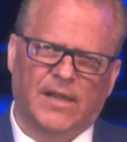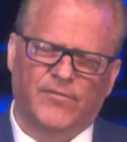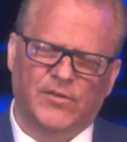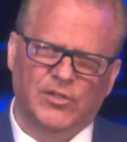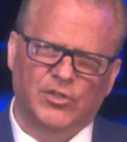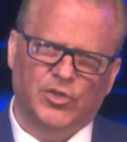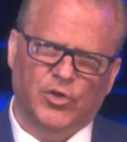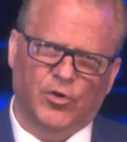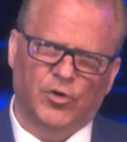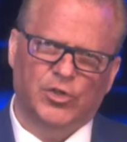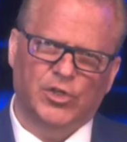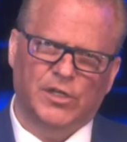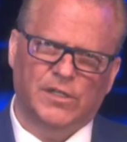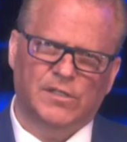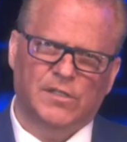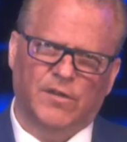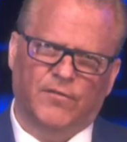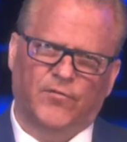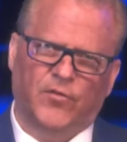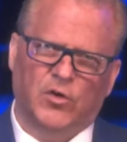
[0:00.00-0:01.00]
churches.
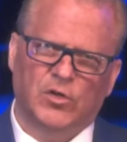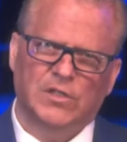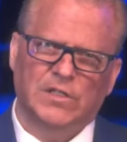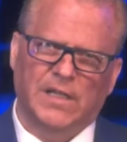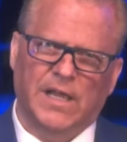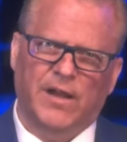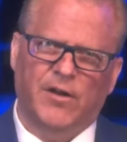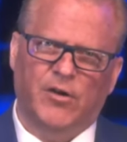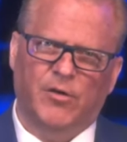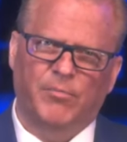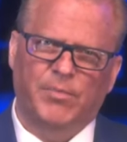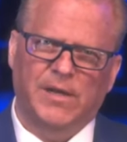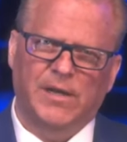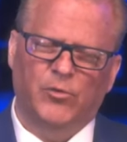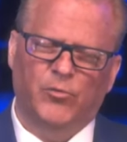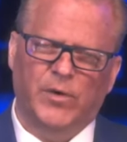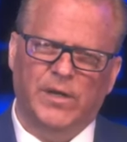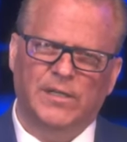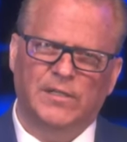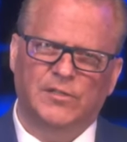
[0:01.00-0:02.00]
The first letter being
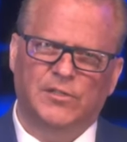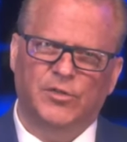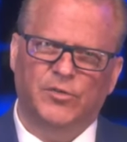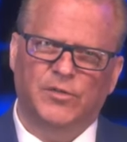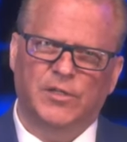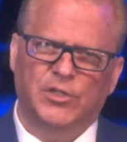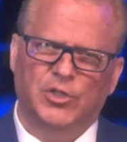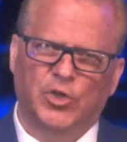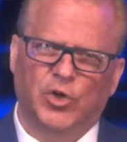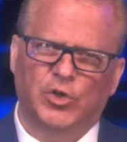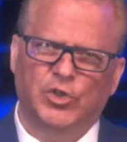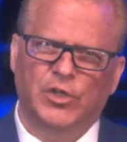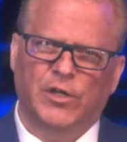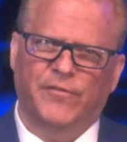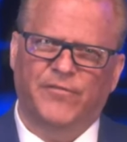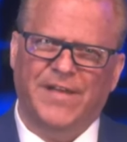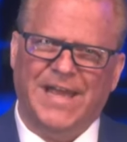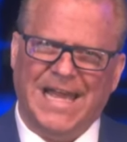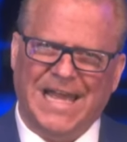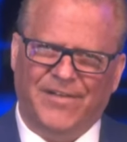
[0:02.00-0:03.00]
written to the church
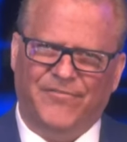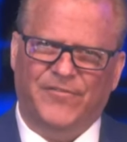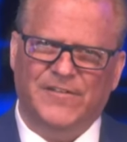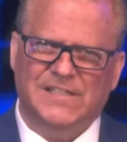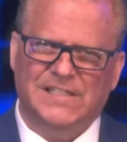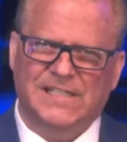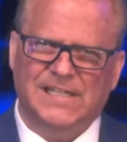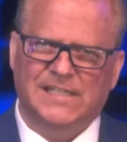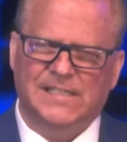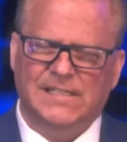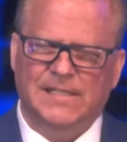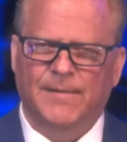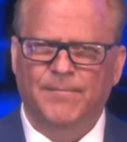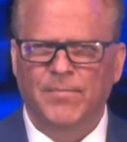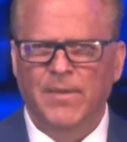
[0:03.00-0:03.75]
of Ephesus.